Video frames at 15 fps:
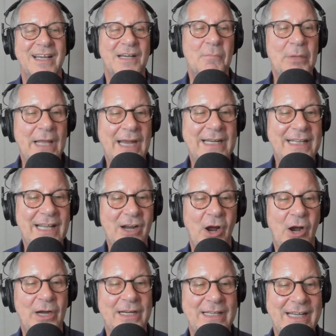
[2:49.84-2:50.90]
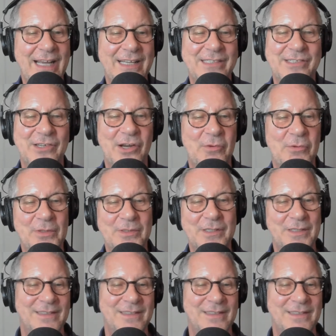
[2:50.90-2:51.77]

complaining that architects, you know, will